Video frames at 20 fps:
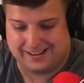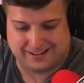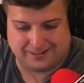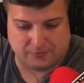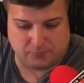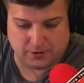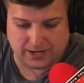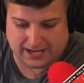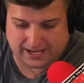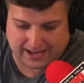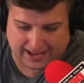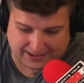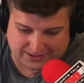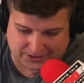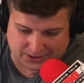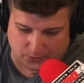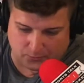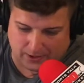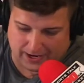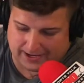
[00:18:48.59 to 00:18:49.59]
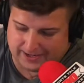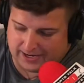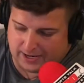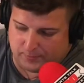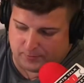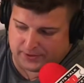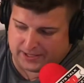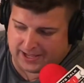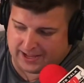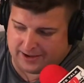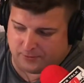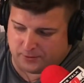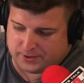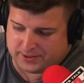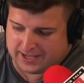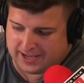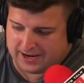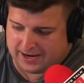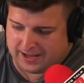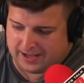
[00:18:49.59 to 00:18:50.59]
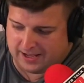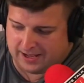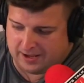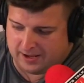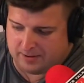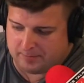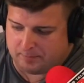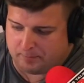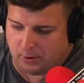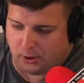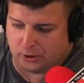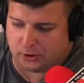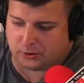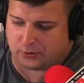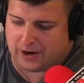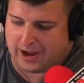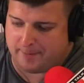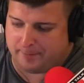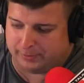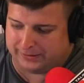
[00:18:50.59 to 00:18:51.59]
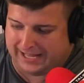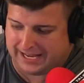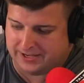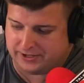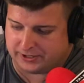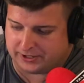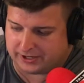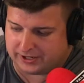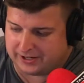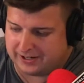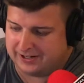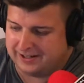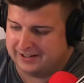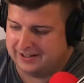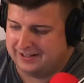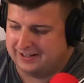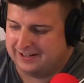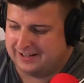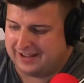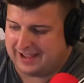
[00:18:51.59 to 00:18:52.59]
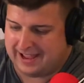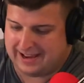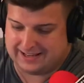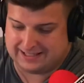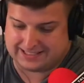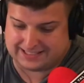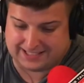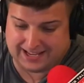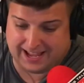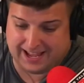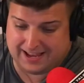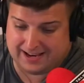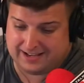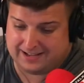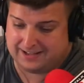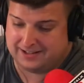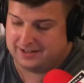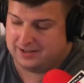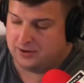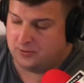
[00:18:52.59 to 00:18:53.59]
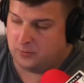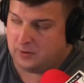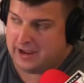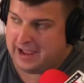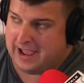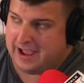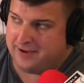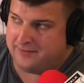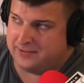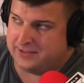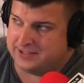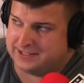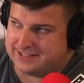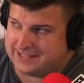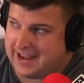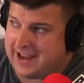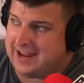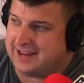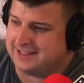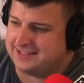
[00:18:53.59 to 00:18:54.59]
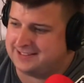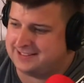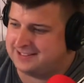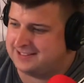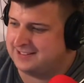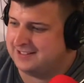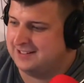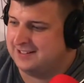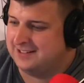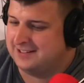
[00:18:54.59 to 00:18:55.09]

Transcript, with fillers: We and so we ended up with that with that uh bullcrap blender, and instead we have the Saints.